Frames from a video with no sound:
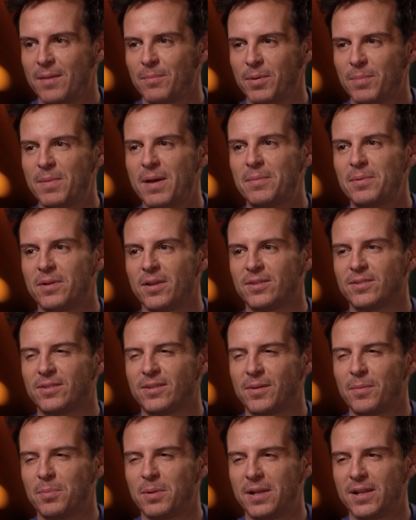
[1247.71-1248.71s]
But maybe not
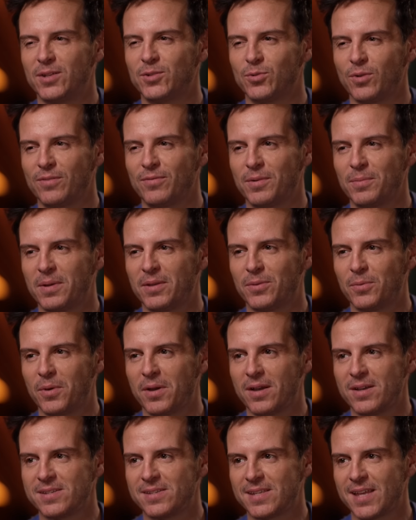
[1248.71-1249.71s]
completely joyful about the
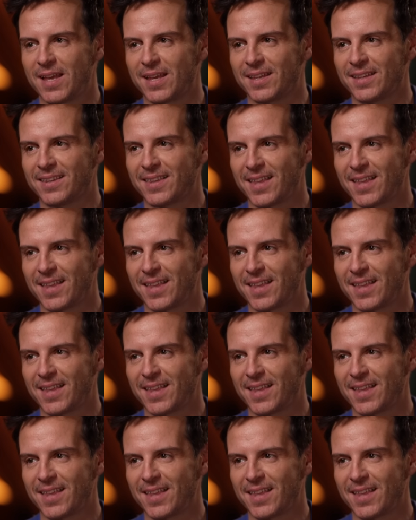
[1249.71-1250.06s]
way I sing.